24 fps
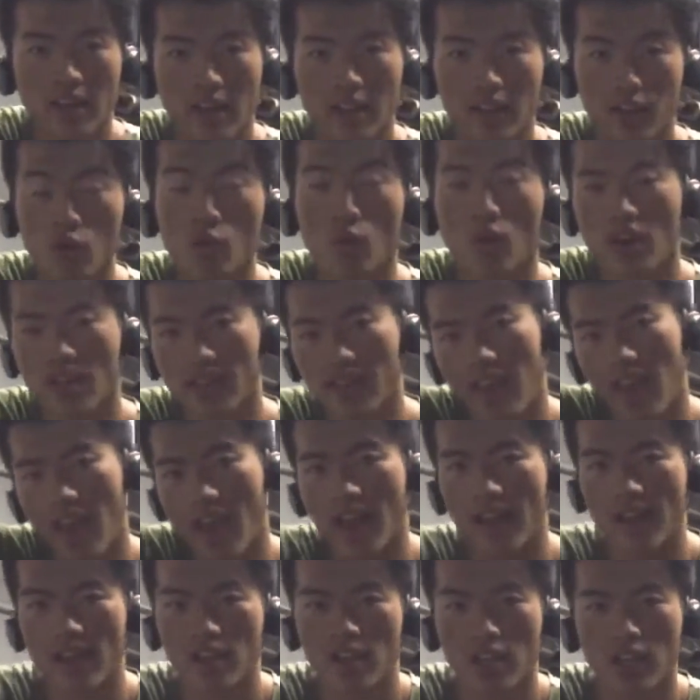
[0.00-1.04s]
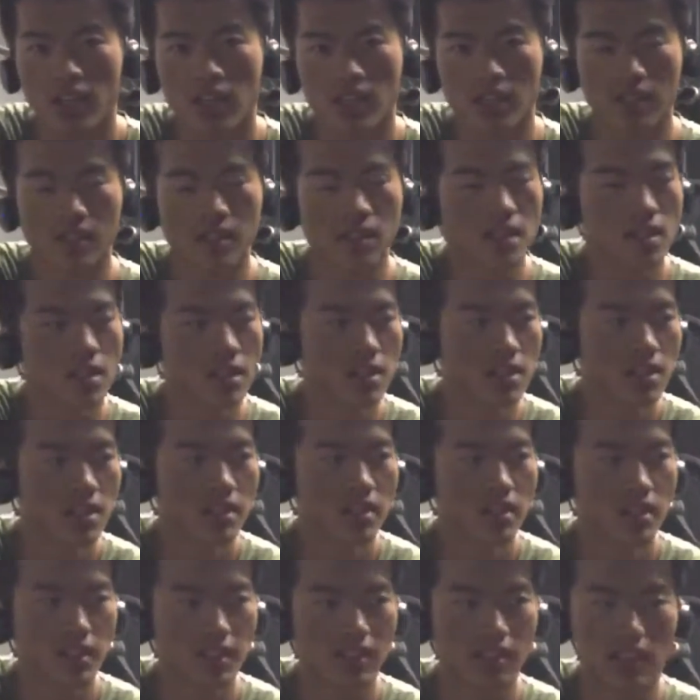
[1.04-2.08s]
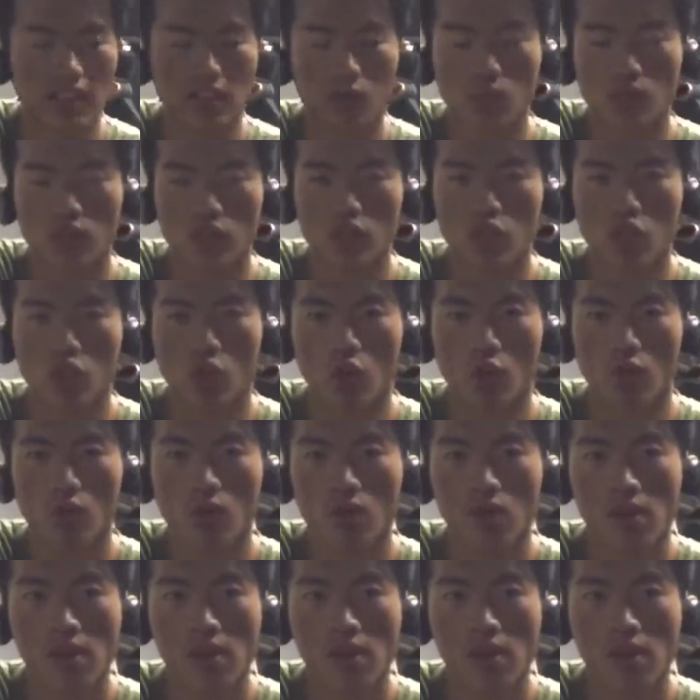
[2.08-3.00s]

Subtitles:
you want that because that's when you know